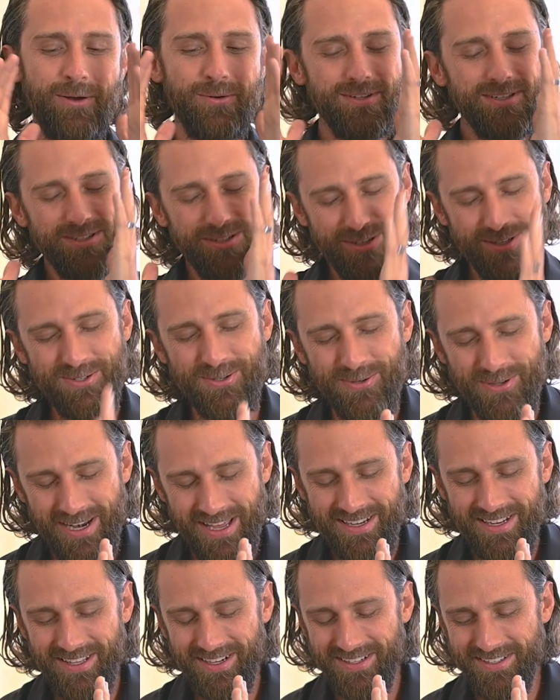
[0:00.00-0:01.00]
I would do what I
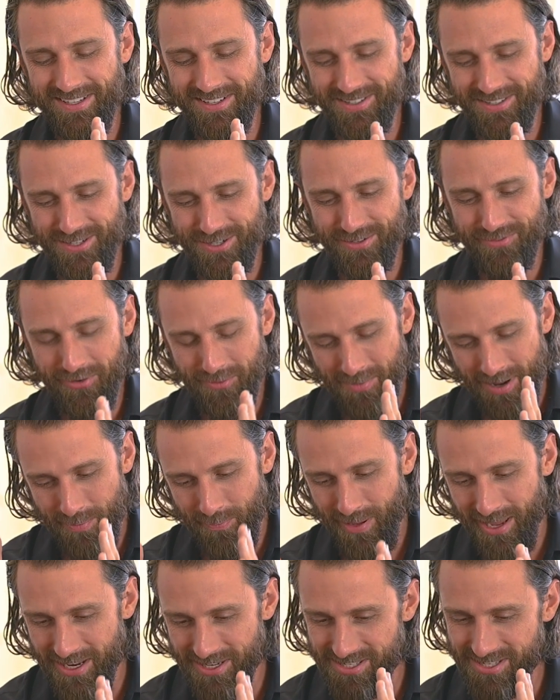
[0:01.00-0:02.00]
needed to do for my
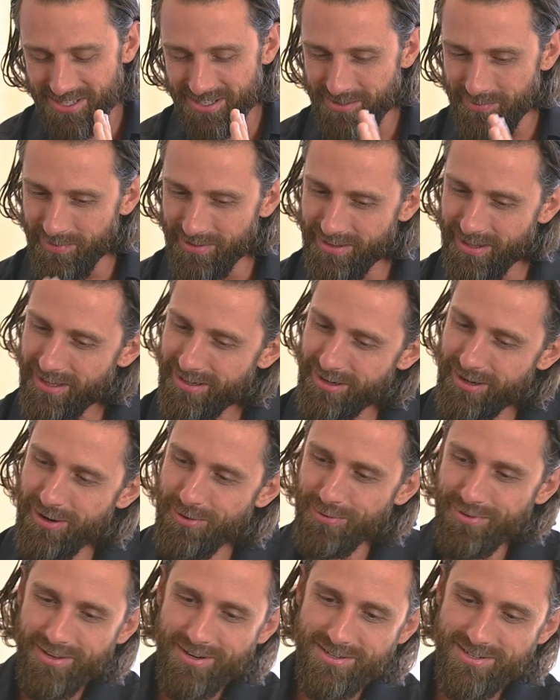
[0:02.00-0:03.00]
patient, but then you know
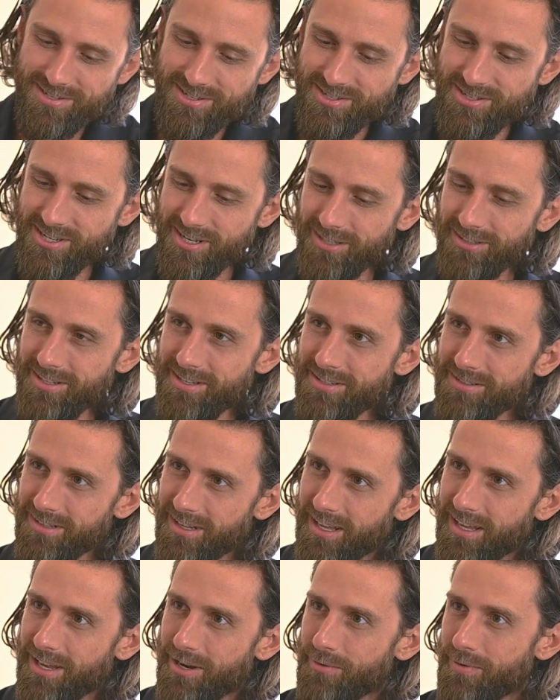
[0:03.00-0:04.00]
when they're just chilling,
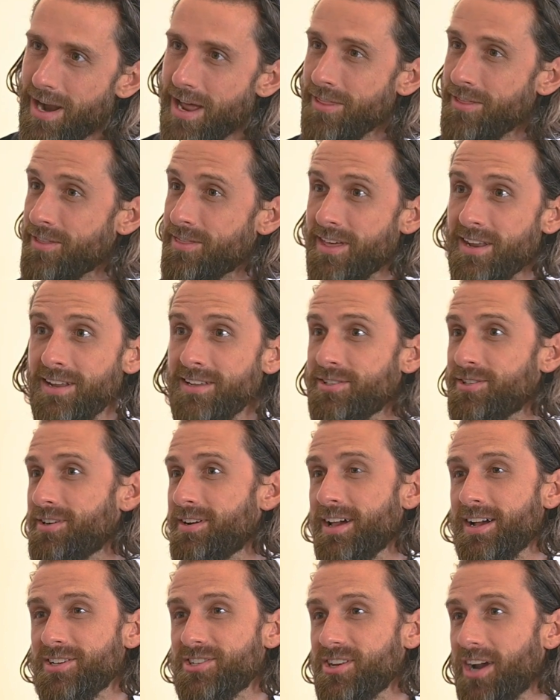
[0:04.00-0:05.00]
rather than
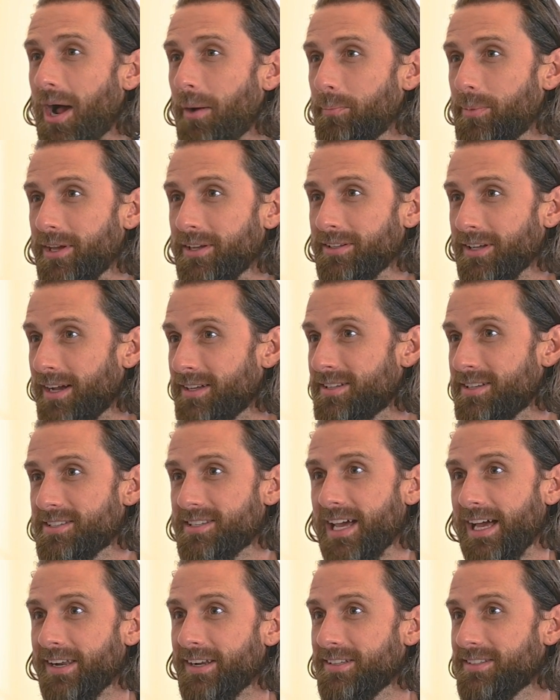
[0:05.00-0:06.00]
internet shopping, I
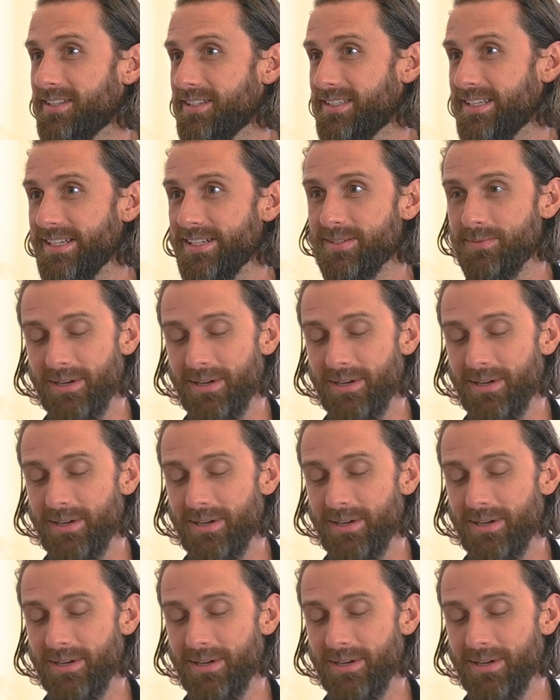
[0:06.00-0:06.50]
decided to teach